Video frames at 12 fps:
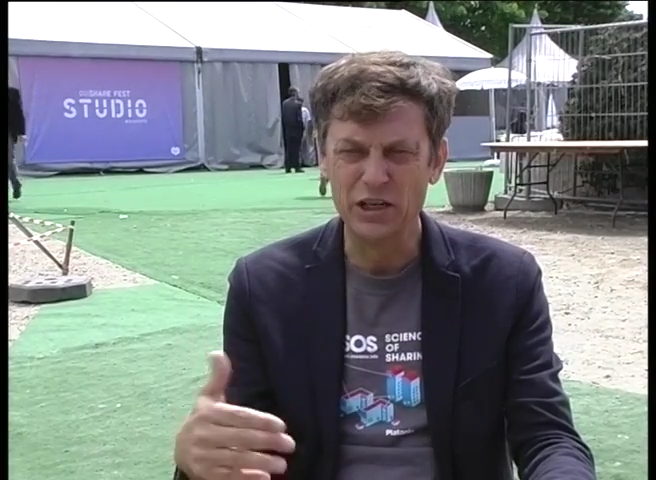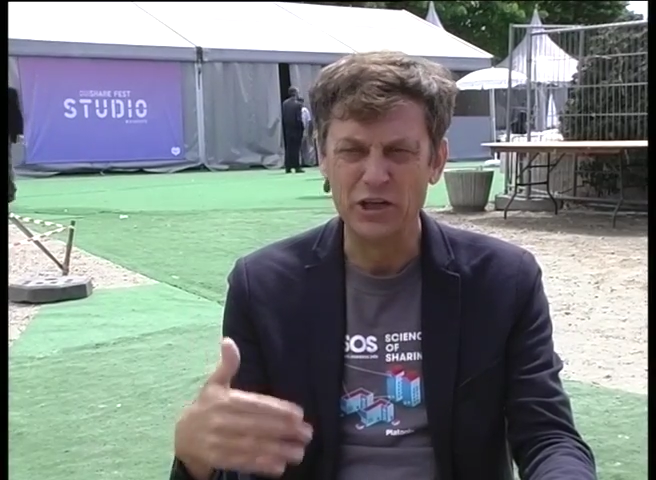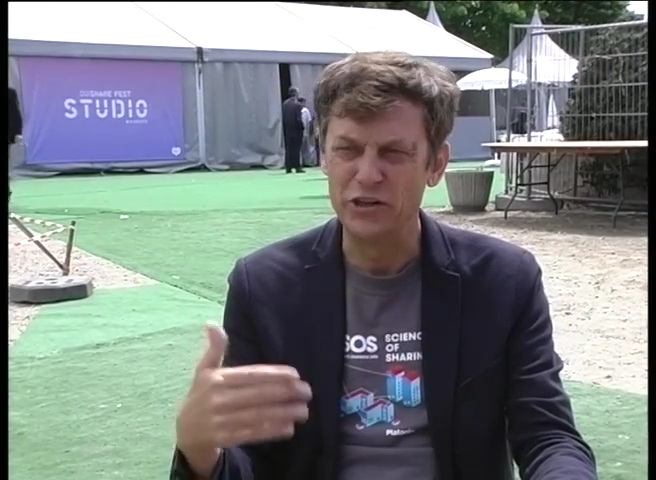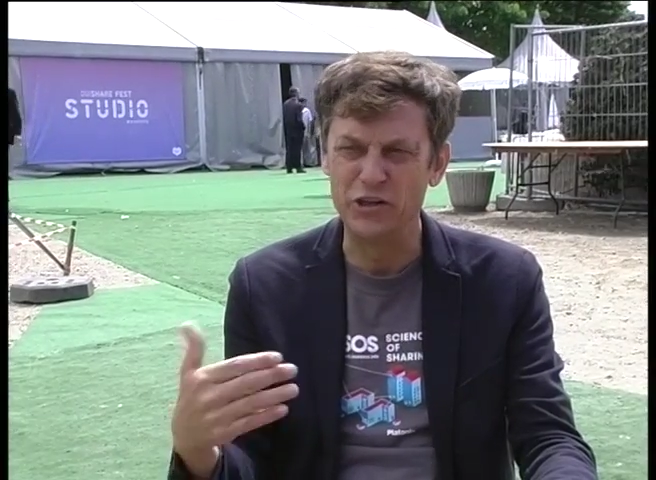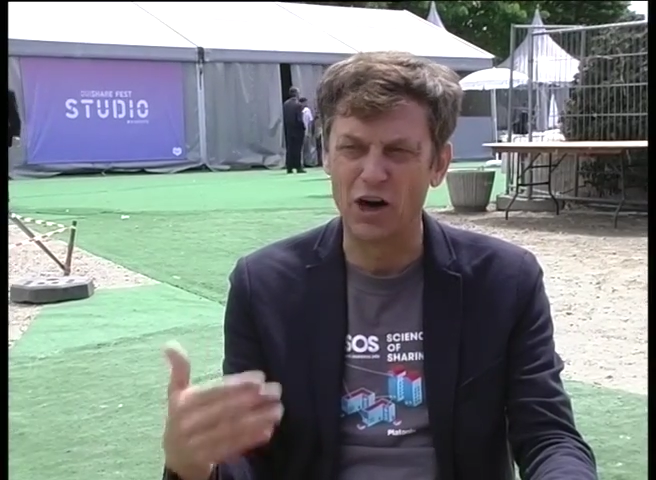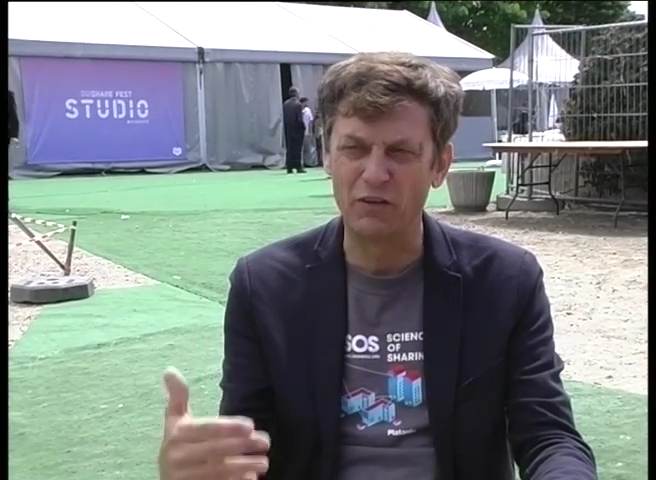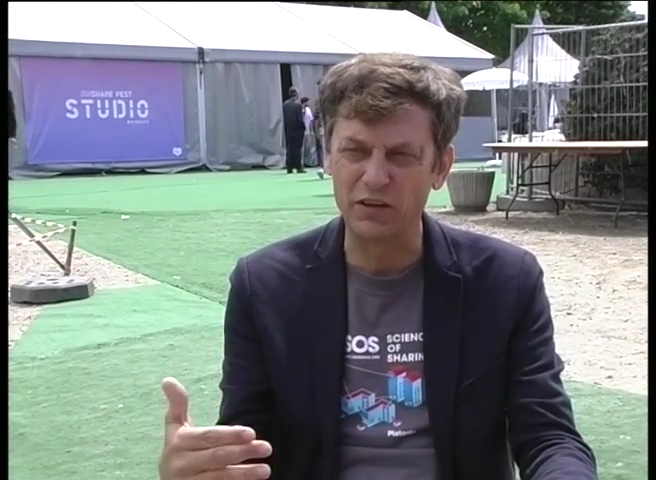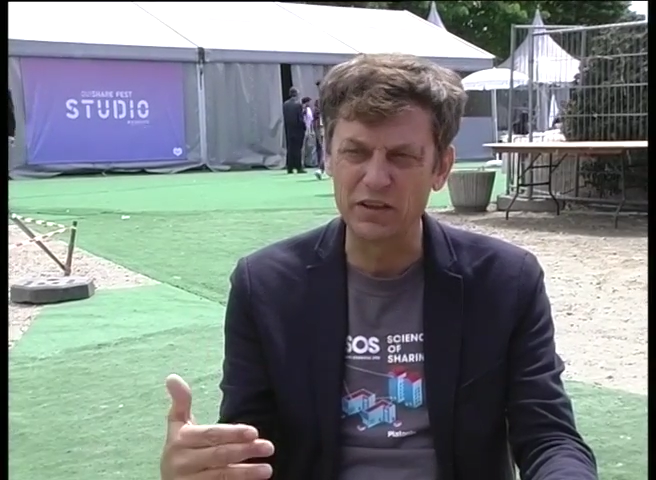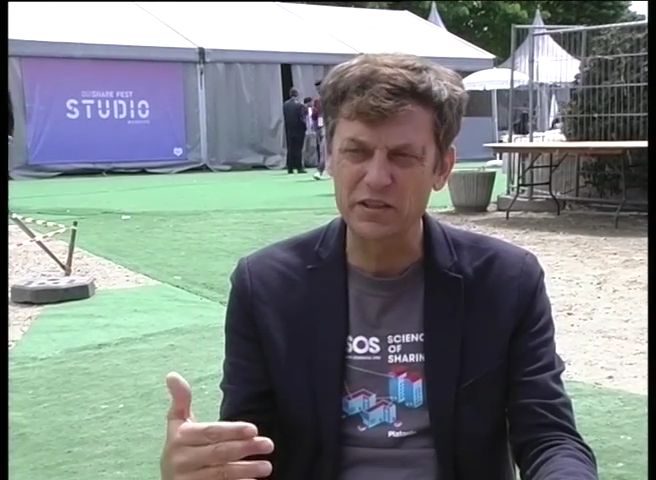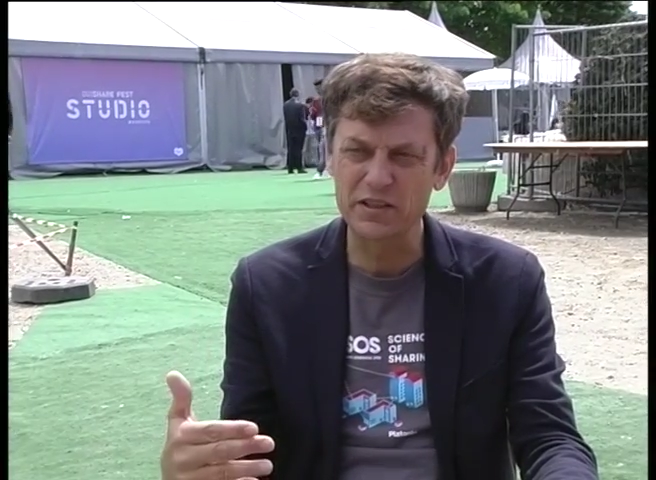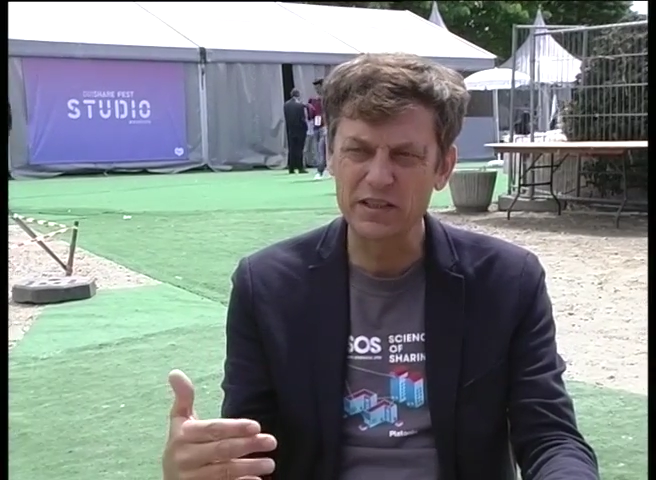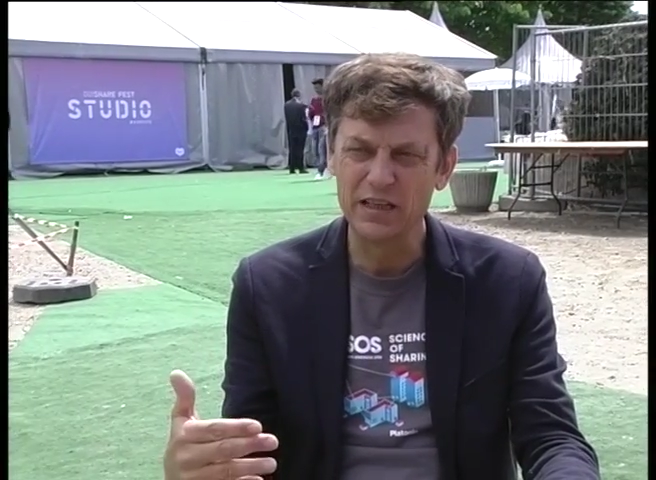
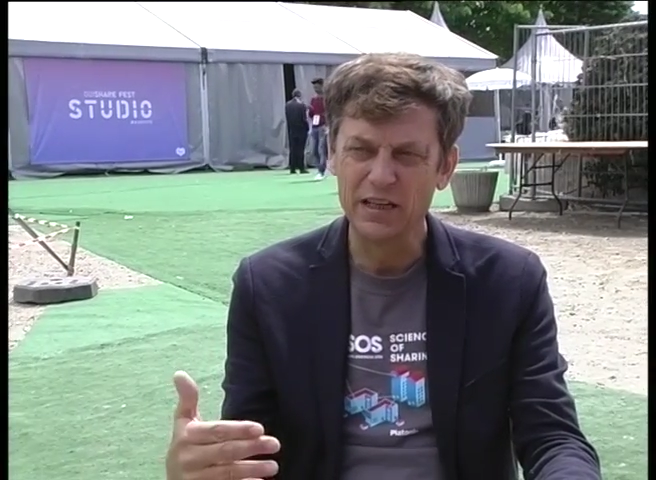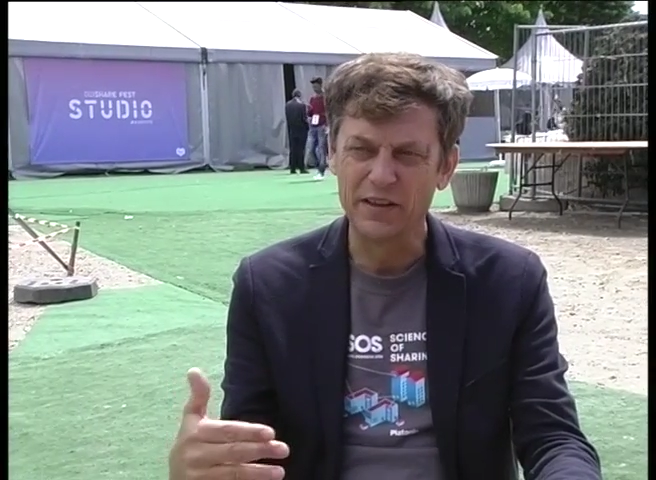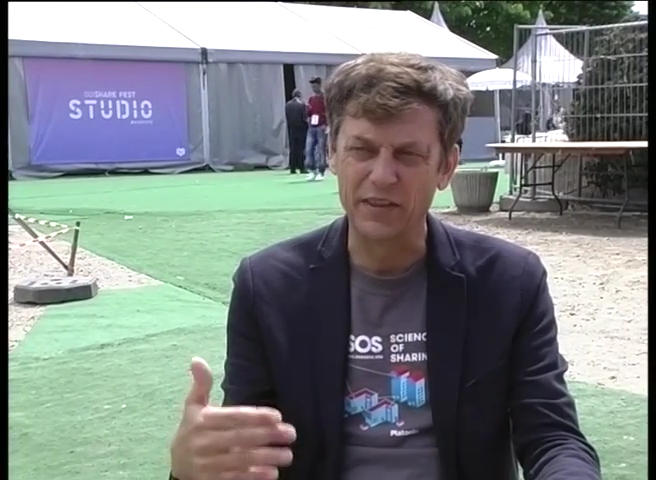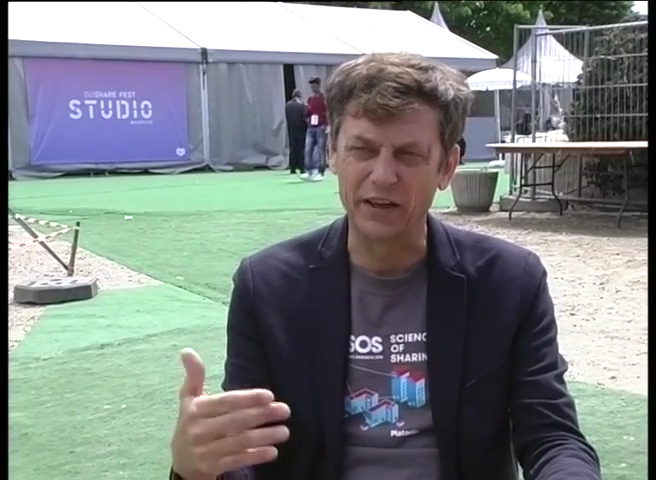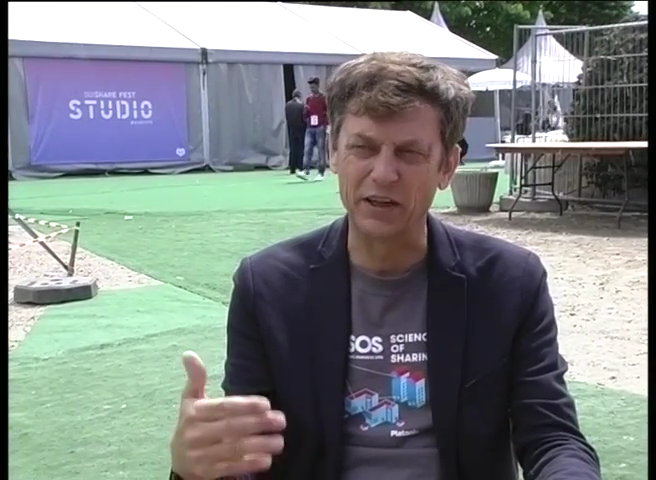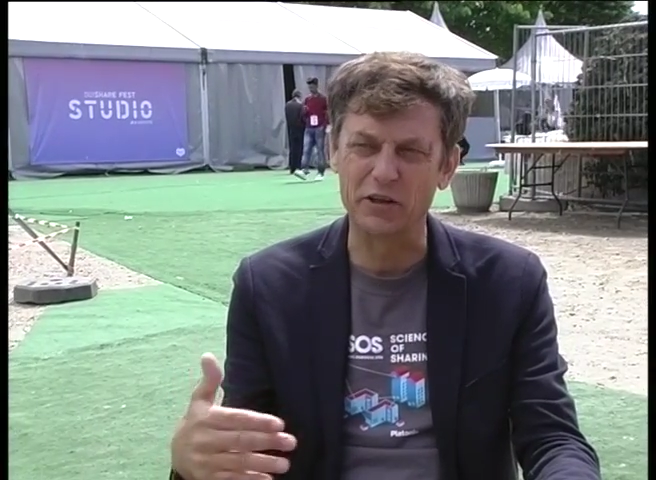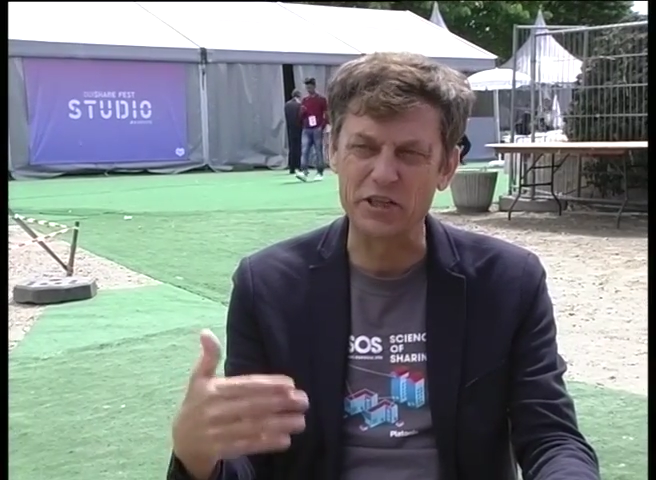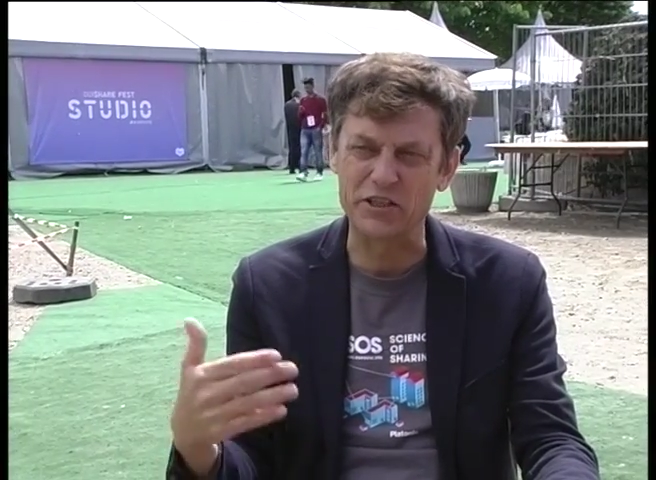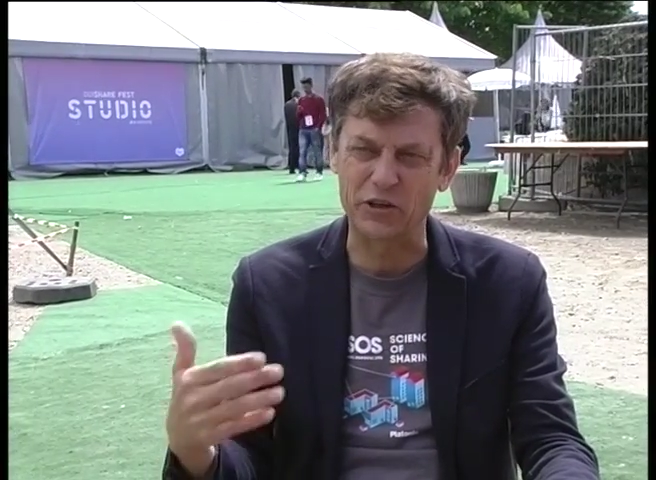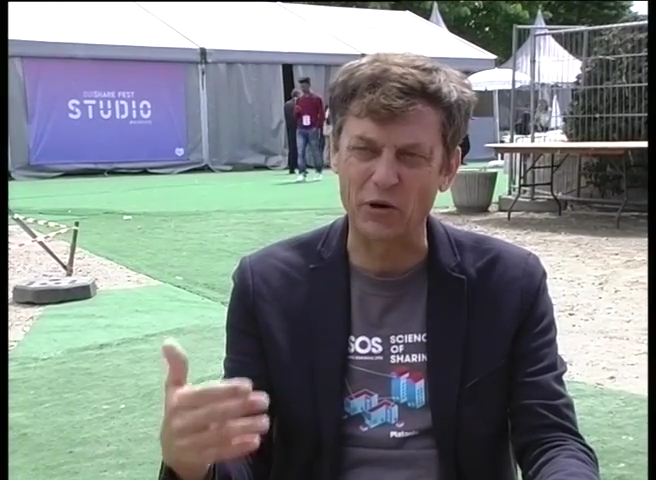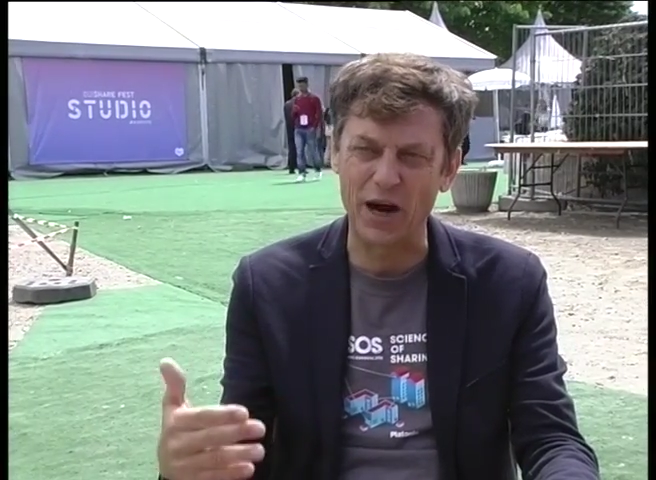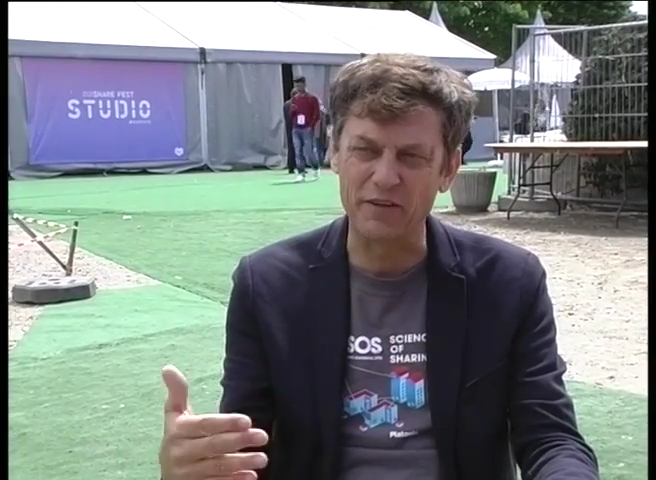novels that are
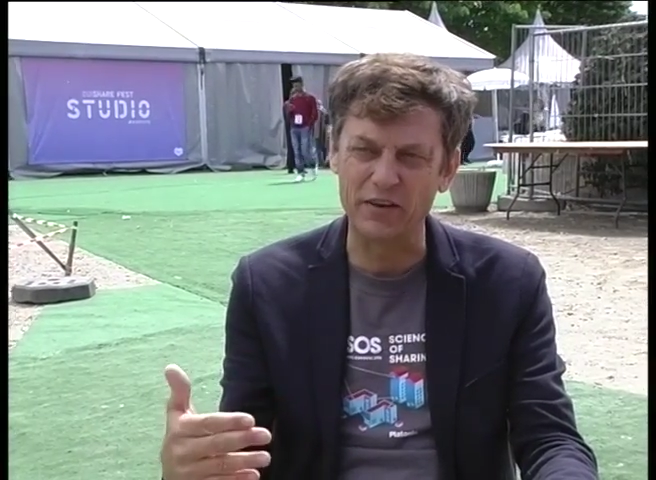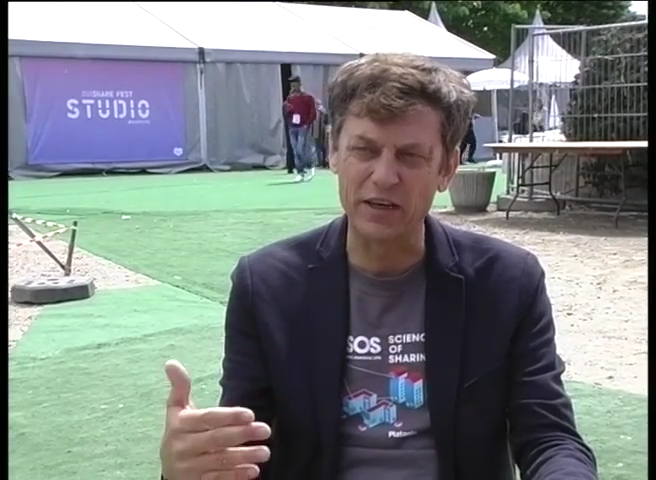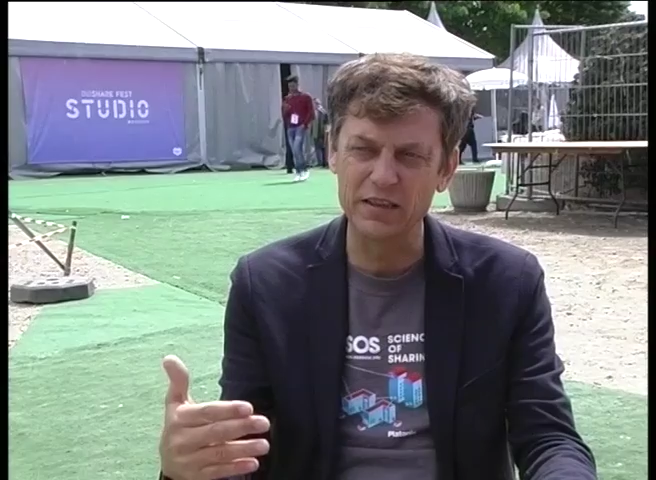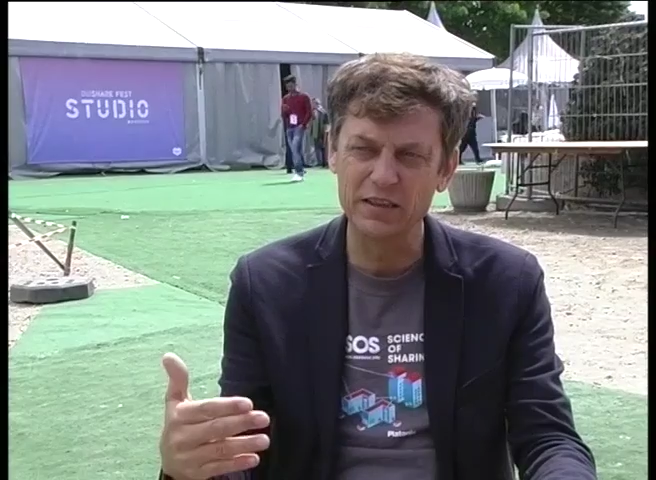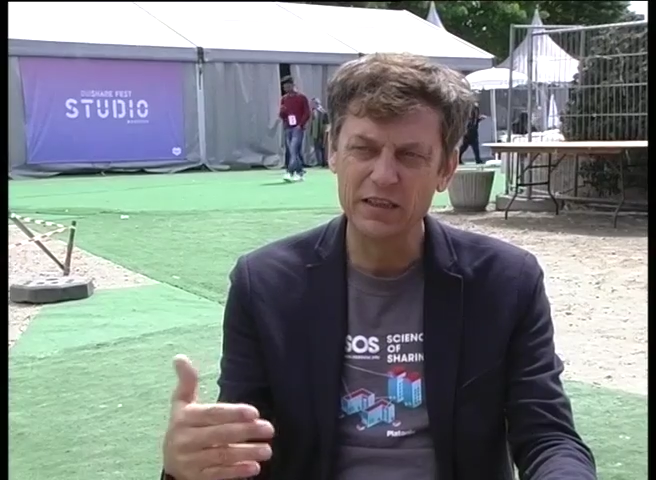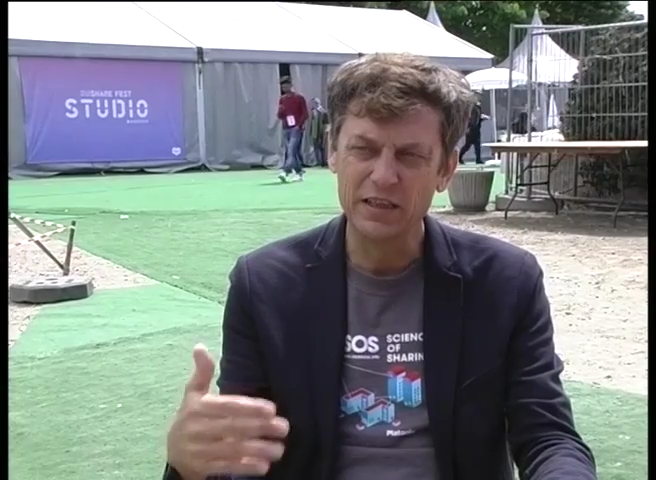describing